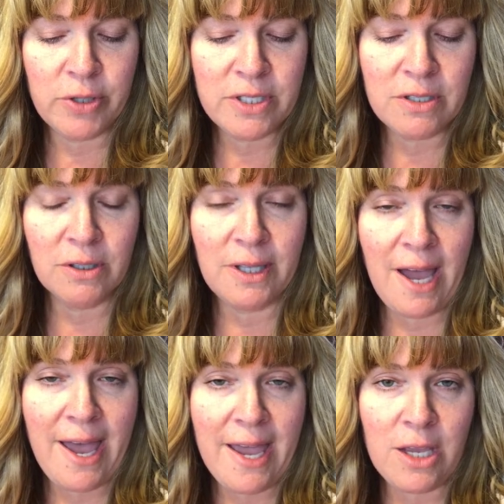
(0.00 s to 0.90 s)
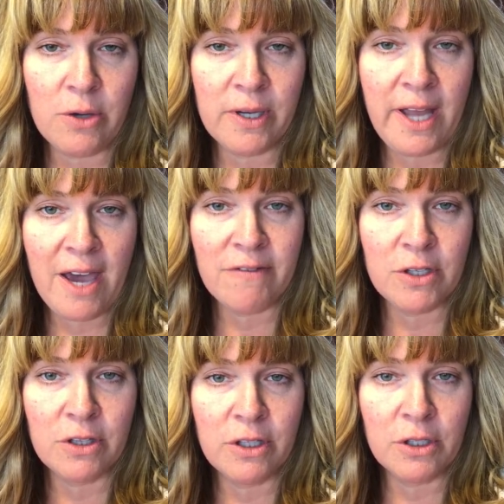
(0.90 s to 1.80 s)
crystal light, you can have
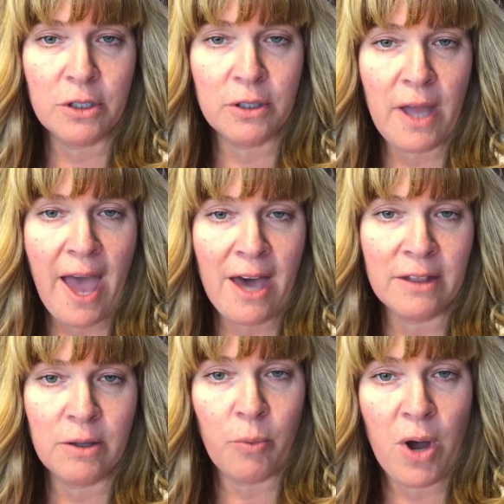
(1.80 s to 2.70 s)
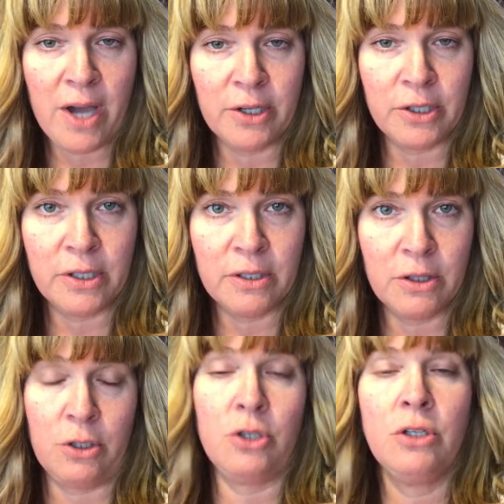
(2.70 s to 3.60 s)
the little add the water,
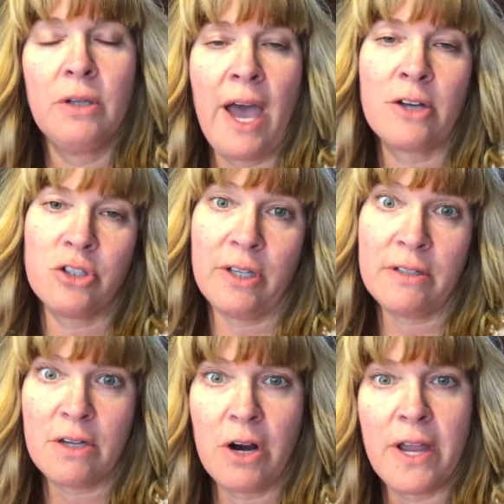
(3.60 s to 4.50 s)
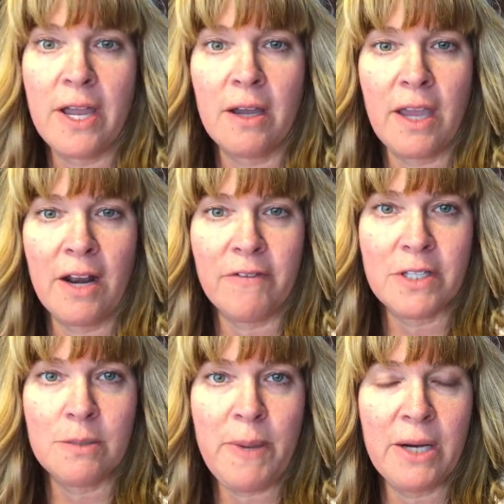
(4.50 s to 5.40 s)
they're actually, sorry, I can't even
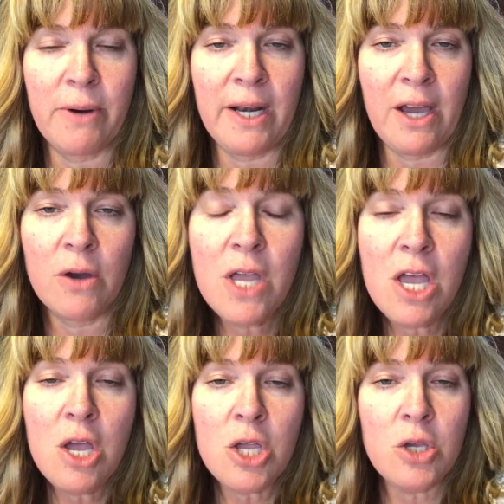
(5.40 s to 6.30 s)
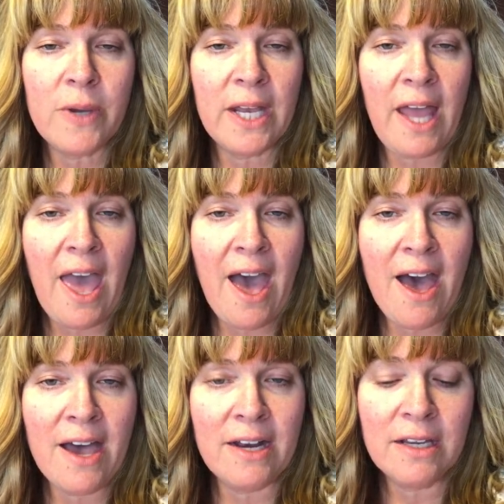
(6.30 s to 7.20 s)
speak right now. You can
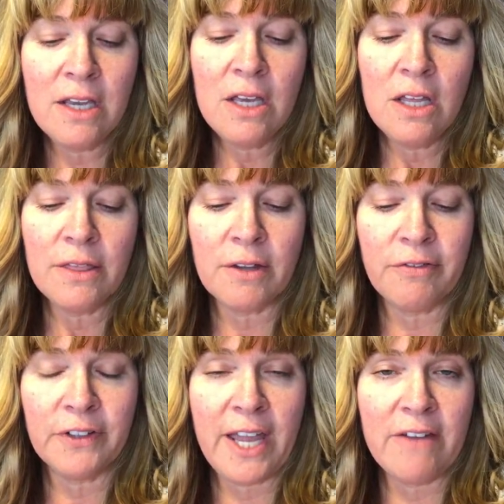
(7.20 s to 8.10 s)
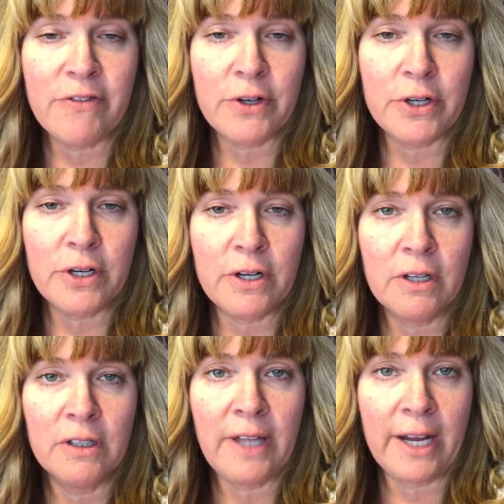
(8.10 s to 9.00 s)
add the
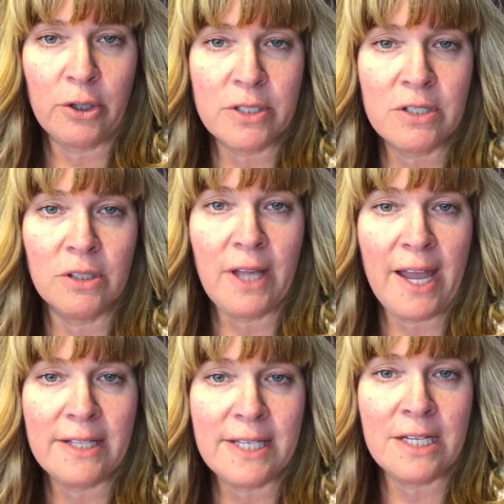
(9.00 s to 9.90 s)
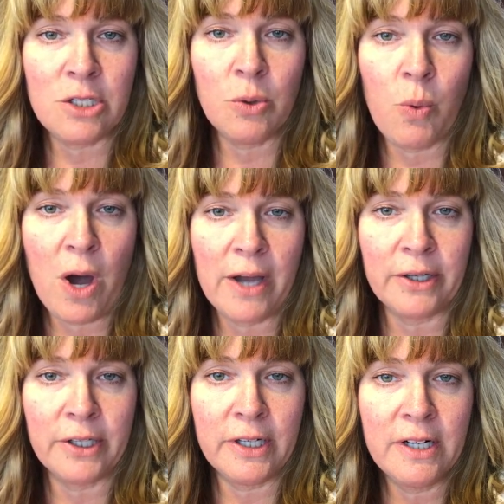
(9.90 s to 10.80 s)
flavored like crystal lights into
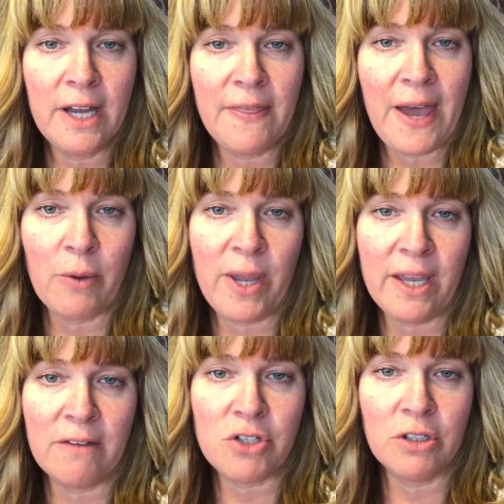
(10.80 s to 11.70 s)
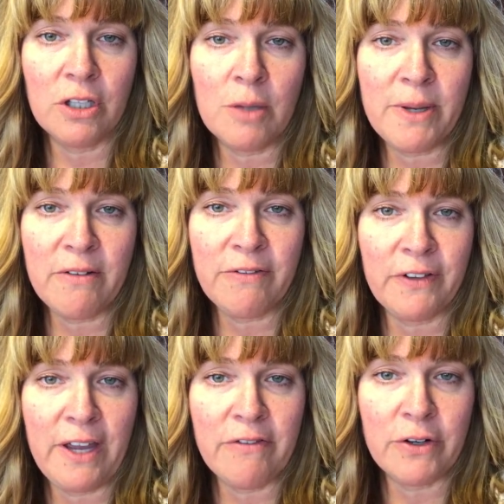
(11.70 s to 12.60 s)
water. That way it gives you a little bit of
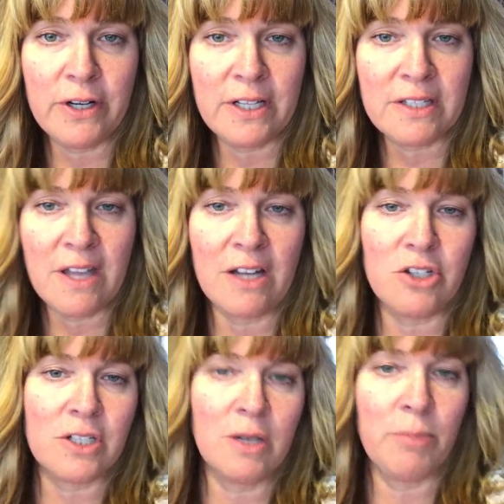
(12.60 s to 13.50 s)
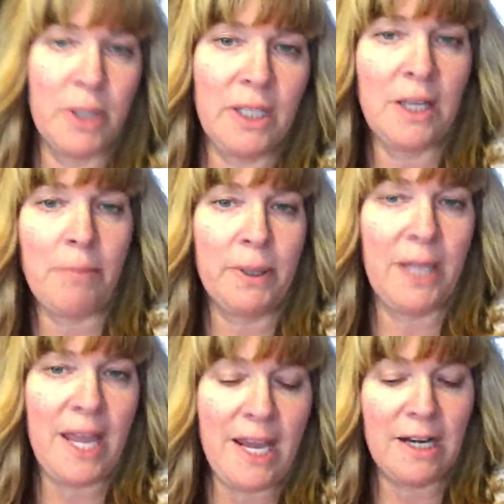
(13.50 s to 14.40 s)
flavor and it's not just completely
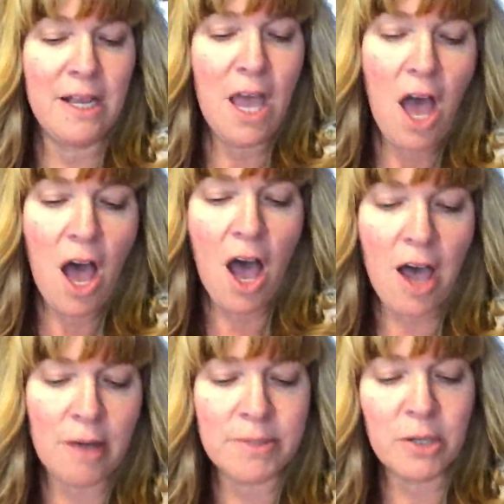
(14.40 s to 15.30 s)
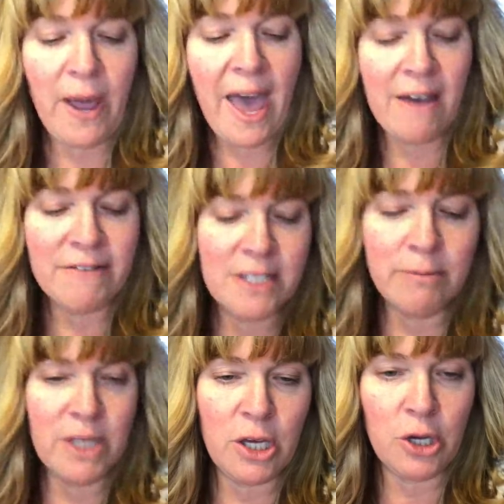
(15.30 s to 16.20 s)
plain. Um, so I have
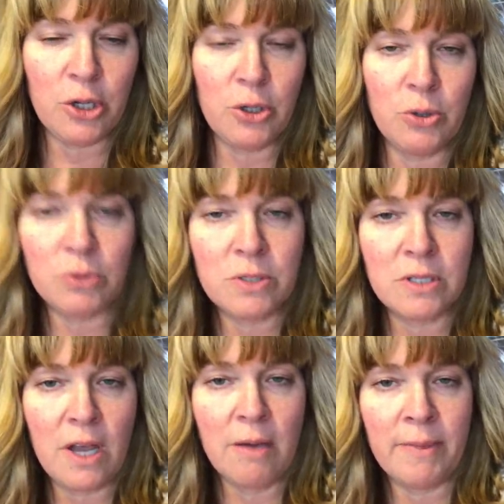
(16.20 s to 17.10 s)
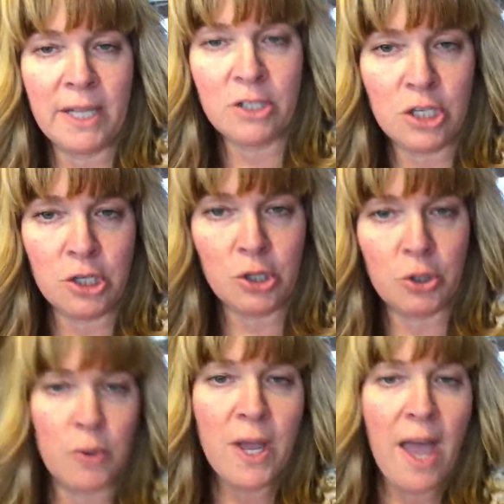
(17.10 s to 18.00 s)
some of those I'm gonna
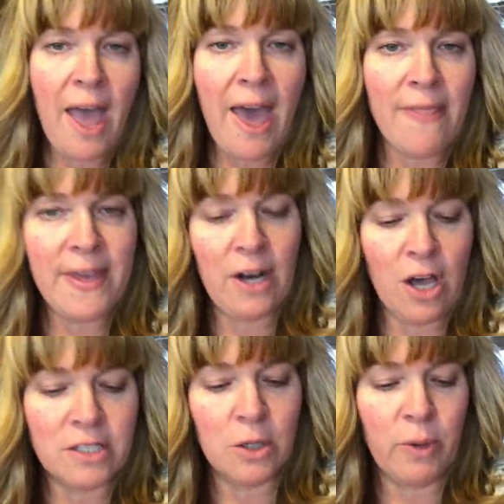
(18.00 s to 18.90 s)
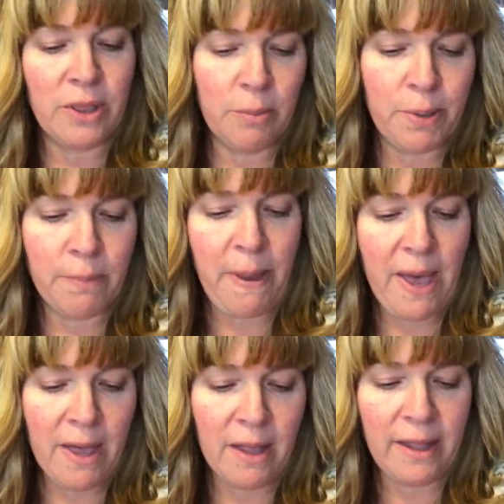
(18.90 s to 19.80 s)
do, and then also with the
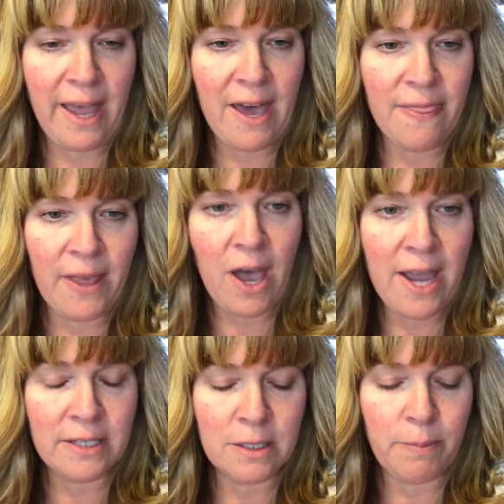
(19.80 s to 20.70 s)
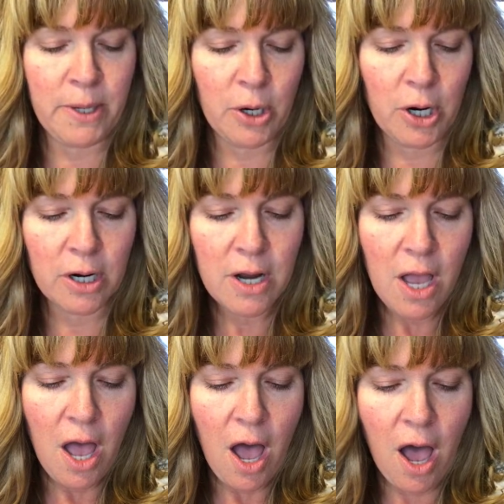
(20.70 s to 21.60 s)
Propel and the Isopure.
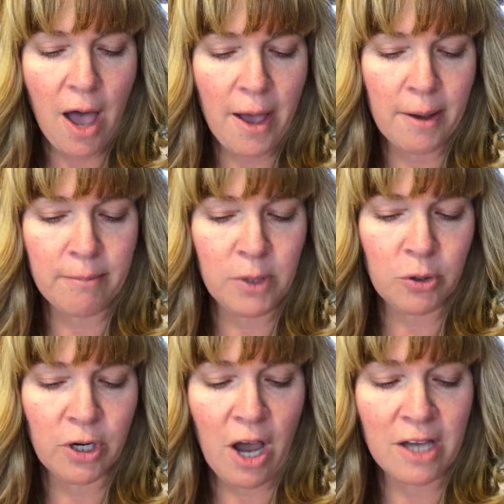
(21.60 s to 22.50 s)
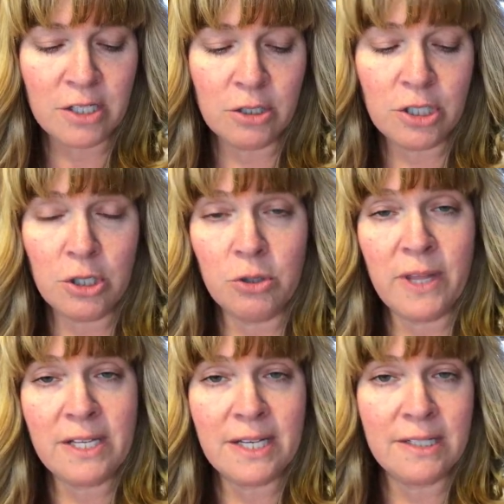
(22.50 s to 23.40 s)
Um, you can also do,
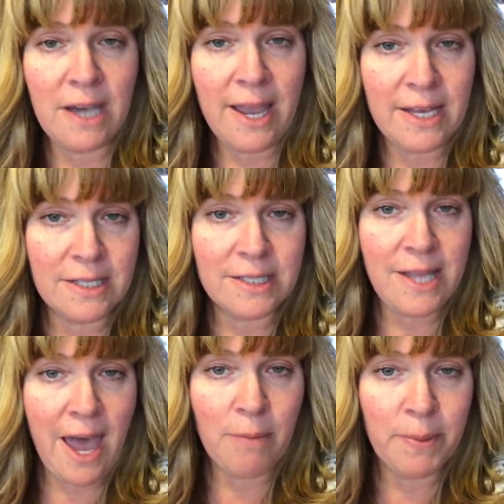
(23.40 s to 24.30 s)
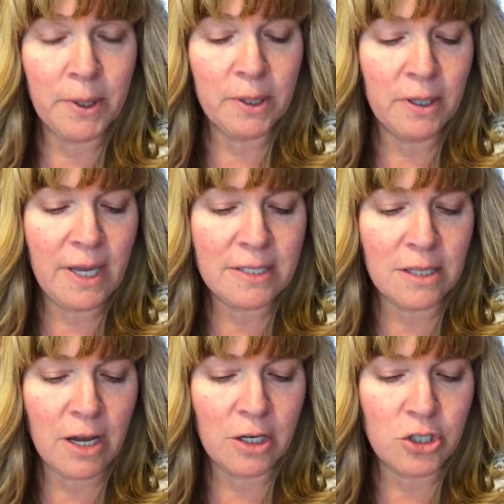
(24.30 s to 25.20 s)
they said diet Snapple as
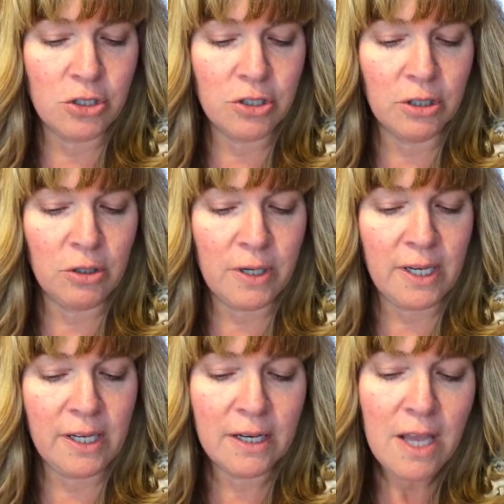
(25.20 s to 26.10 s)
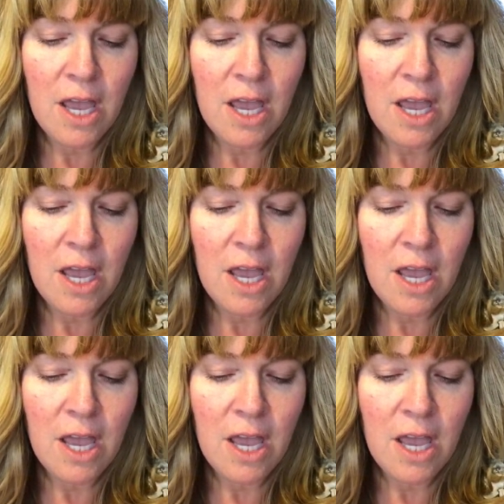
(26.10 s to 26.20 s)
long as you dilute it,